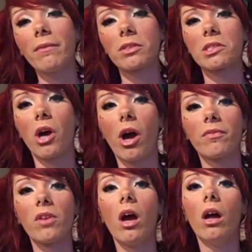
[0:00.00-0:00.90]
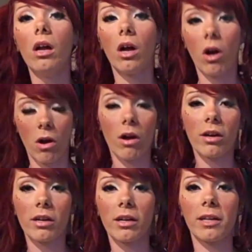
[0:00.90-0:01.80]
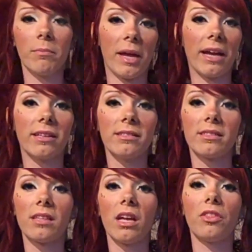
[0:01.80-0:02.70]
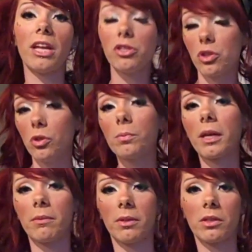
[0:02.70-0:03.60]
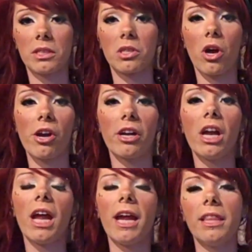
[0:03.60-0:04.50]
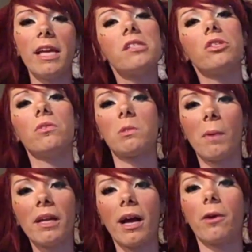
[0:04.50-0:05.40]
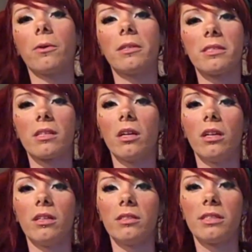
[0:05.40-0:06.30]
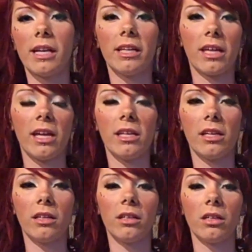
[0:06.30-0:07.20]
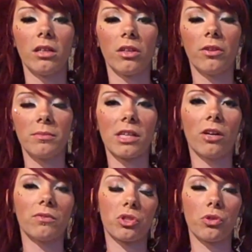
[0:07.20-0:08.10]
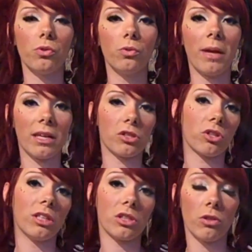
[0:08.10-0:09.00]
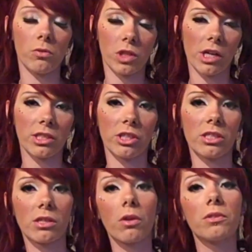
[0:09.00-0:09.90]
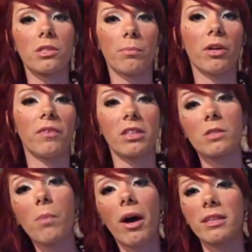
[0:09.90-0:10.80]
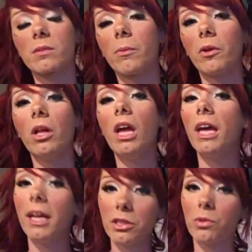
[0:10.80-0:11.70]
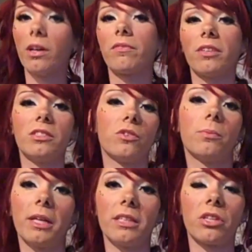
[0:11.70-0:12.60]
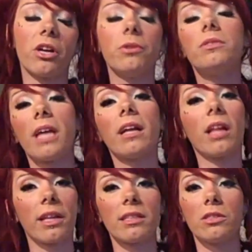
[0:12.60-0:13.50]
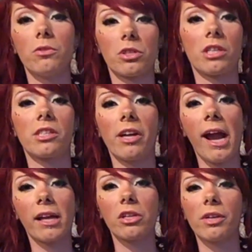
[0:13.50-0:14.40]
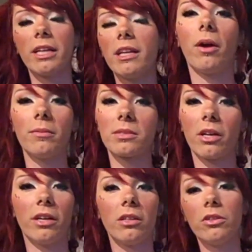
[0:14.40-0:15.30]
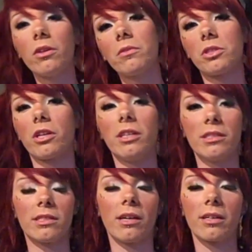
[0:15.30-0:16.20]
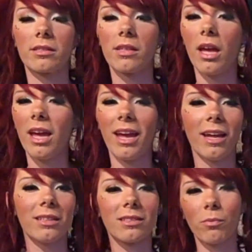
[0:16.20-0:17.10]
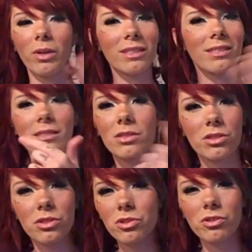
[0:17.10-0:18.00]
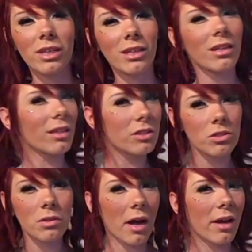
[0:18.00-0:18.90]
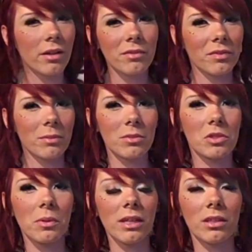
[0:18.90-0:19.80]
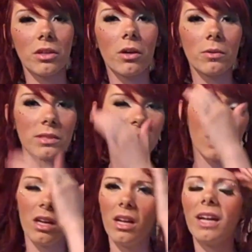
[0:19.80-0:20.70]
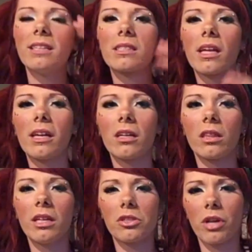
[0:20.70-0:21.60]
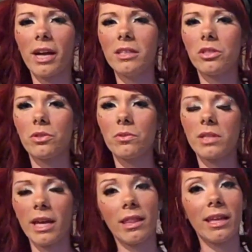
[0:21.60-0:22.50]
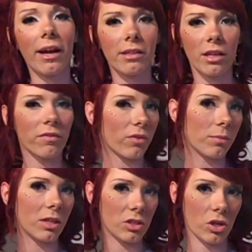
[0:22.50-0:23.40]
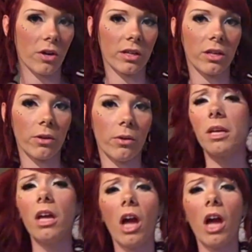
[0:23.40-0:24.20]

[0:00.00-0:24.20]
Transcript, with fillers: Neversoft are in bands. They do play real guitar and they do spend hours dedicating themselves to making sure these note charts are as close to perfect as possible. And I do have friends who play guitar who say a lot of these note charts are accurate. I'm sorry, you know charting sucks. And what is this string that you have in between the notes? It's like they tried to take the idea from Guitar Hero.